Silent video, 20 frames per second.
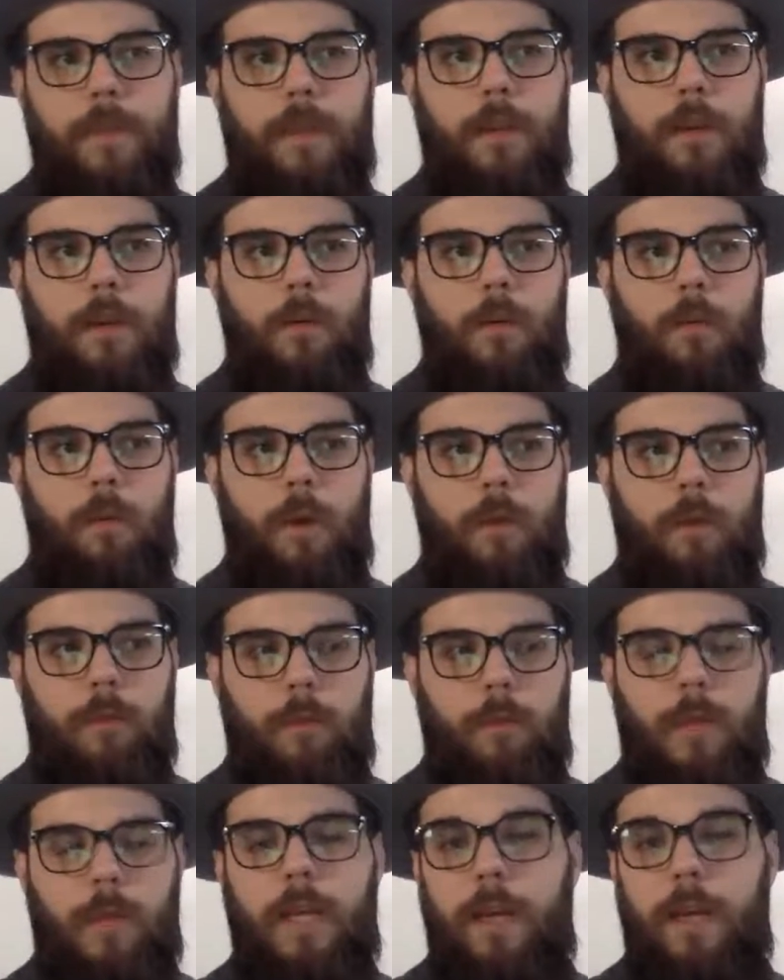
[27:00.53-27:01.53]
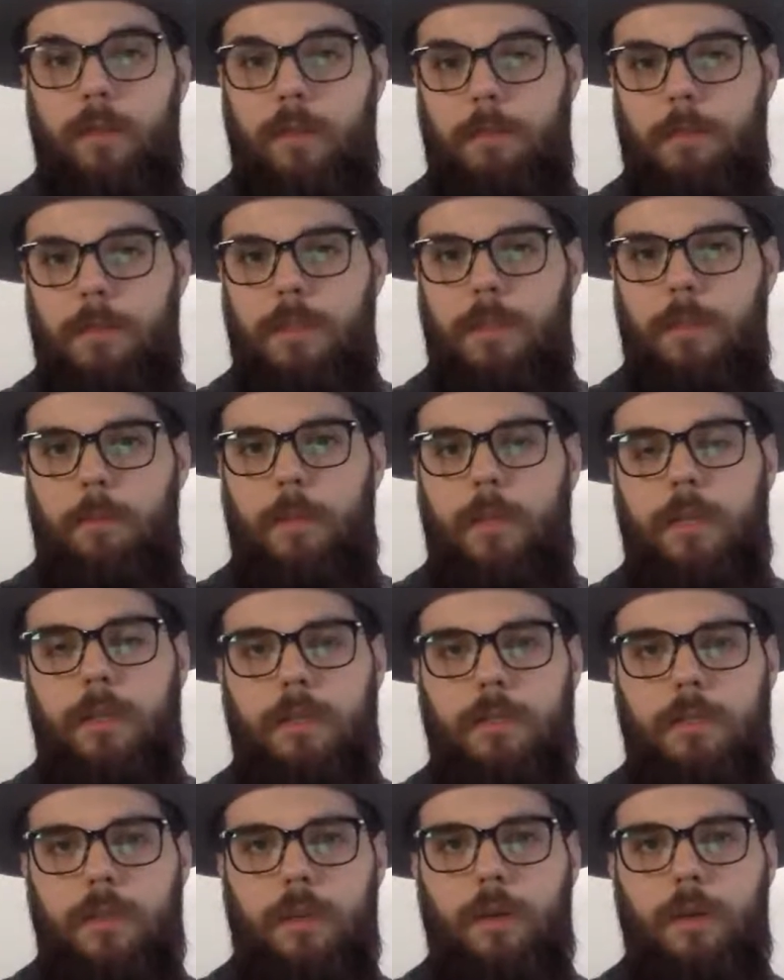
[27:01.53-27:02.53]
what if we gave them something?
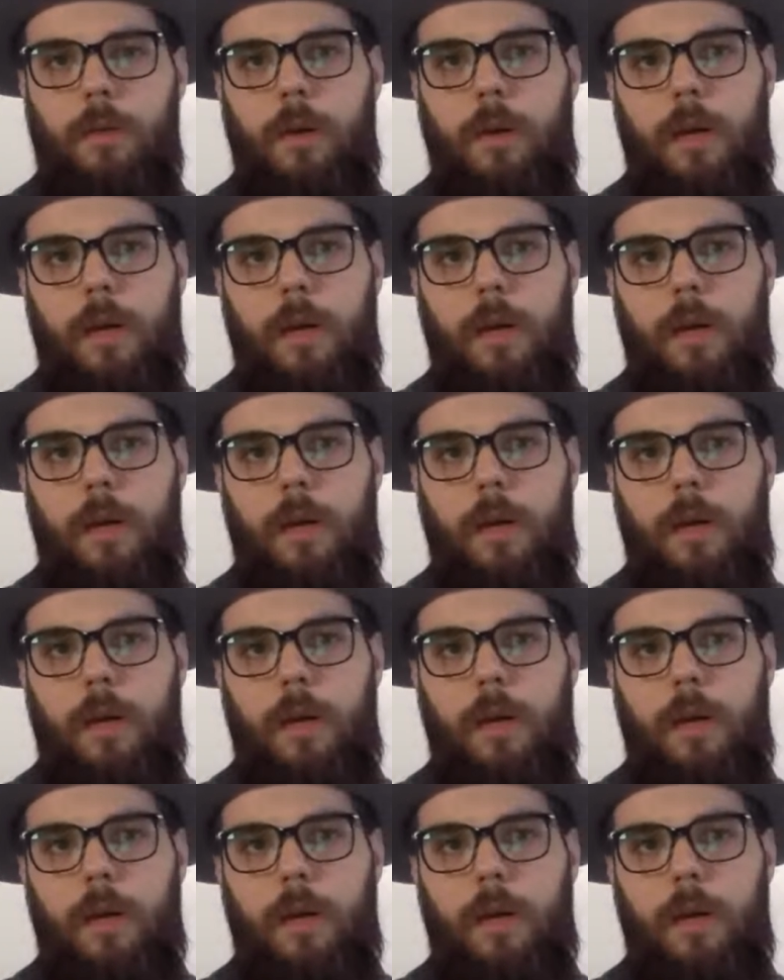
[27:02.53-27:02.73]
So